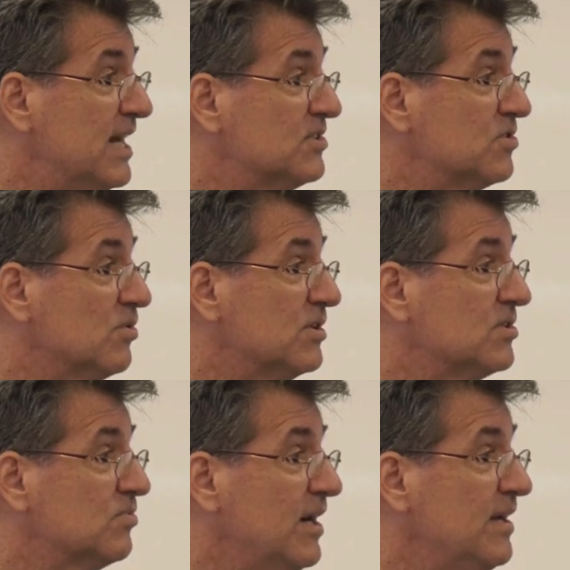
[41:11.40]
that
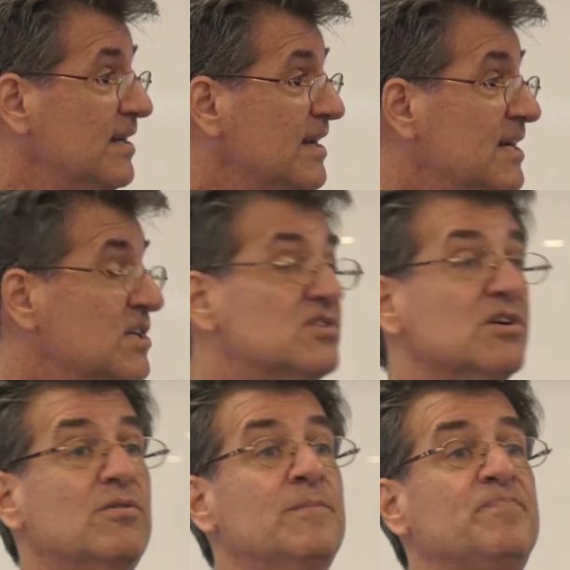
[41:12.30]
source, right?
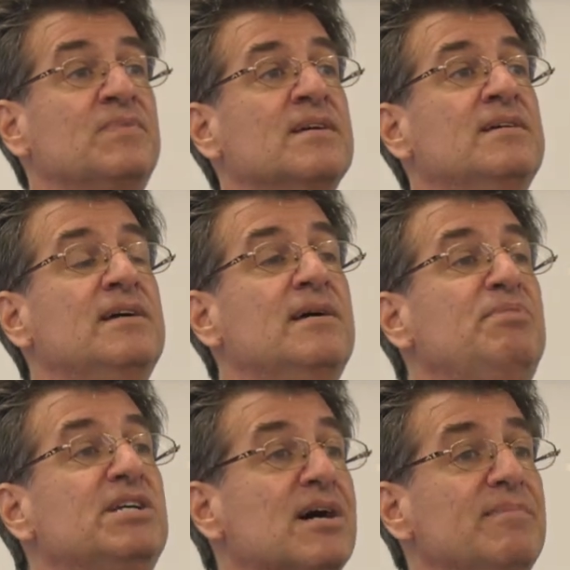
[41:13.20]
So
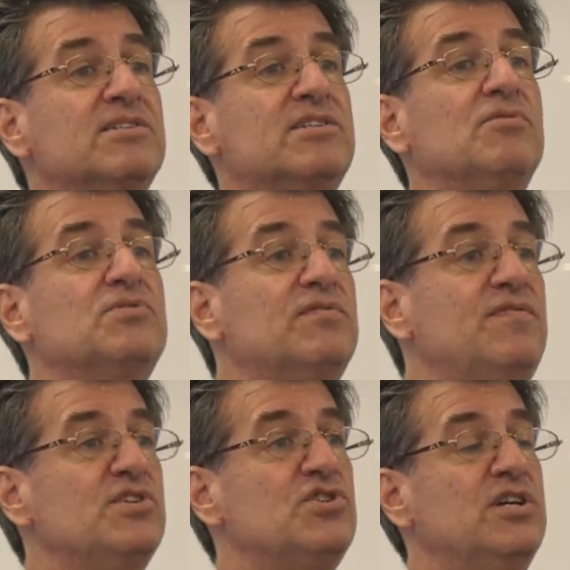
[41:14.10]
Becoming self
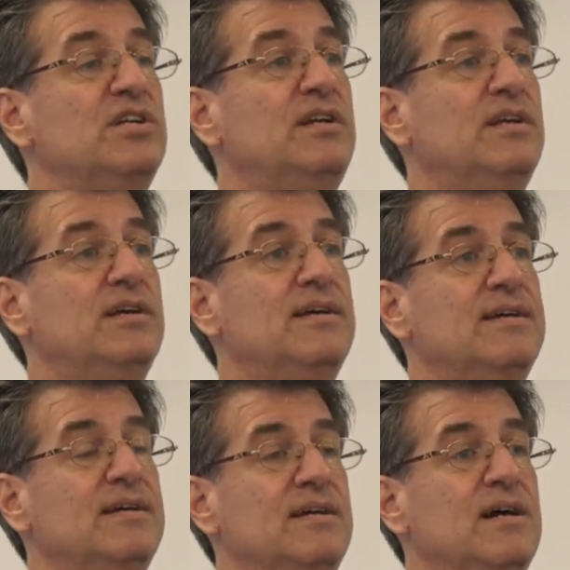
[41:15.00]
sufficient
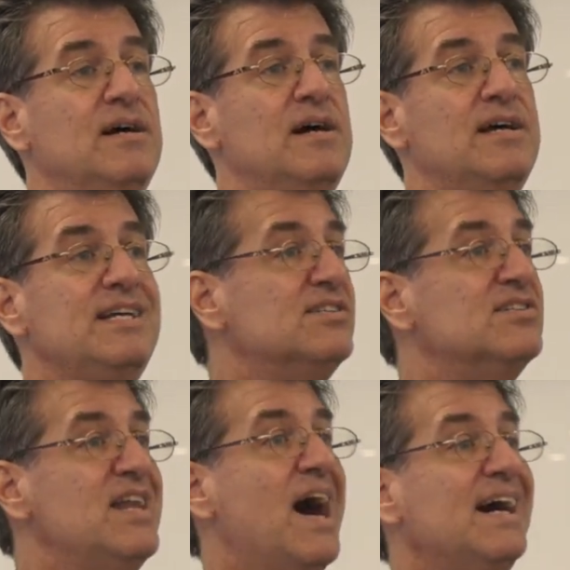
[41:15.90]
uh,
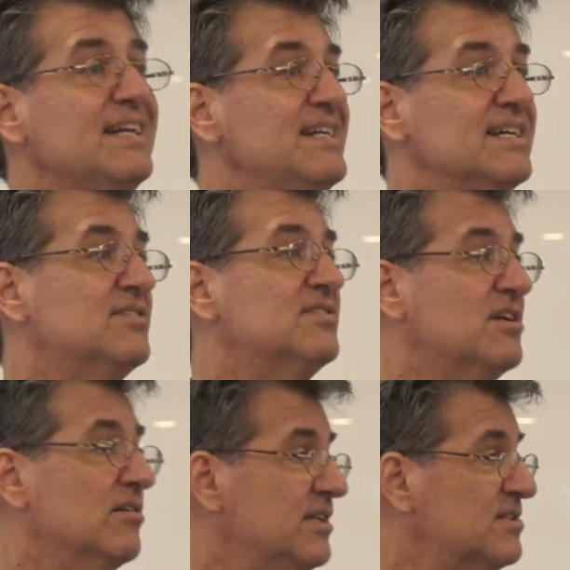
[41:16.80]
is not
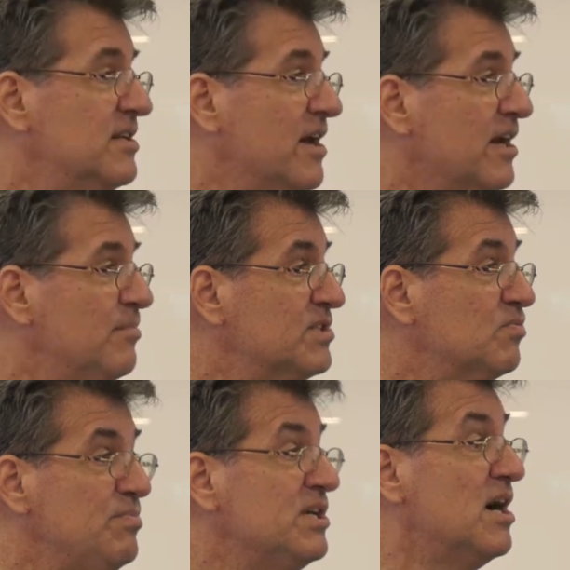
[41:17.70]
necessarily
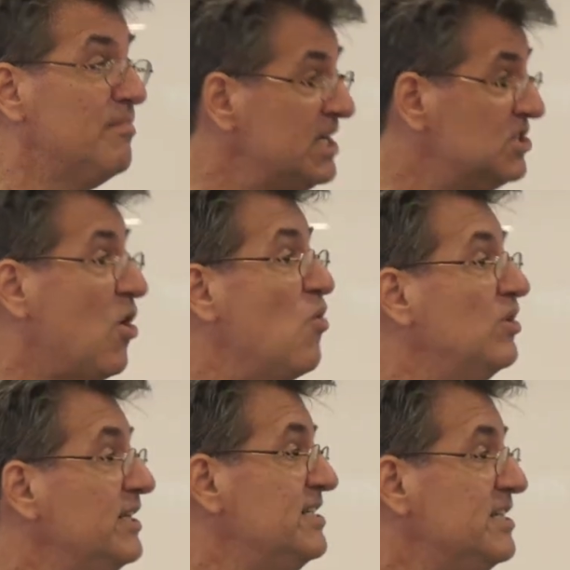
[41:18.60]
synonymous with becoming
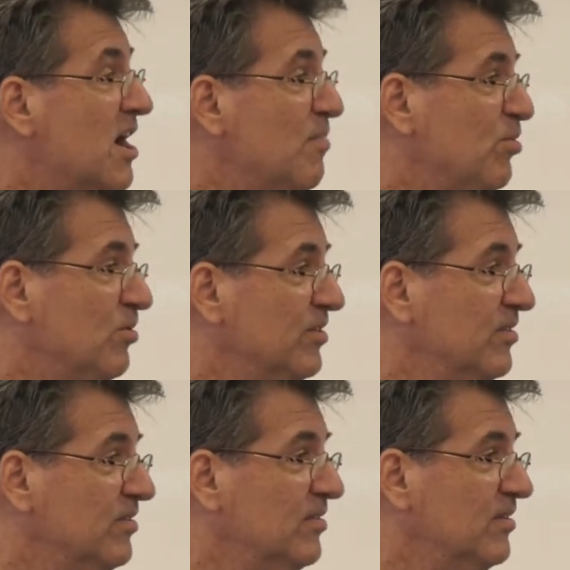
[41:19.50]
totally decoupled,
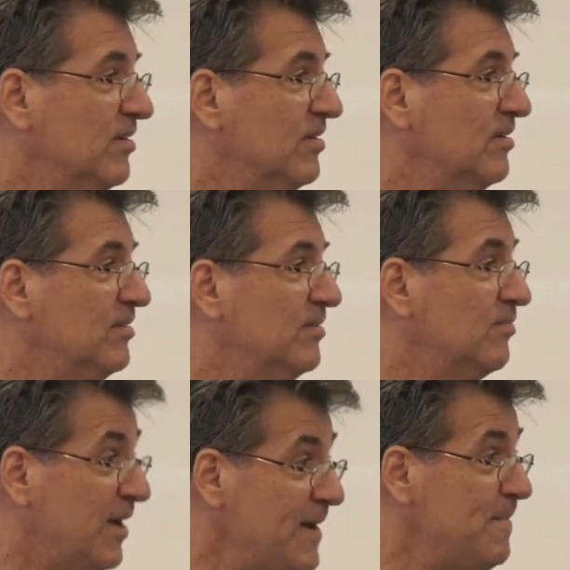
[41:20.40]

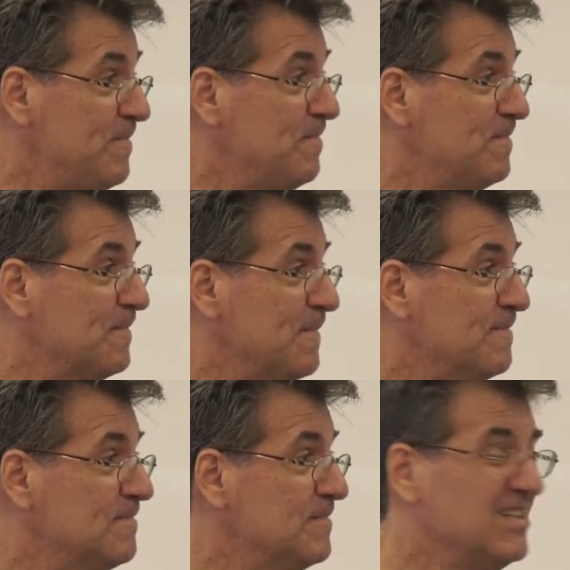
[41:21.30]
right?
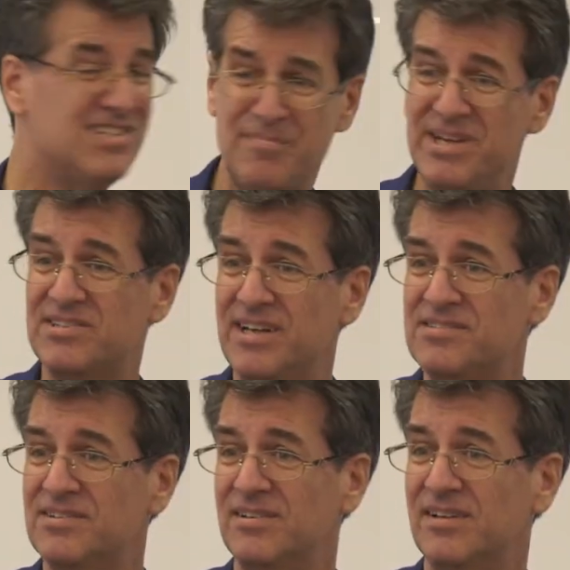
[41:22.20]
Does that make
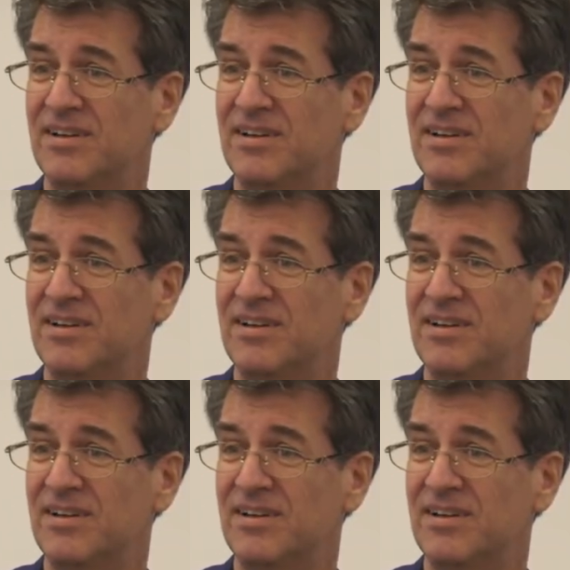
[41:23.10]
sense?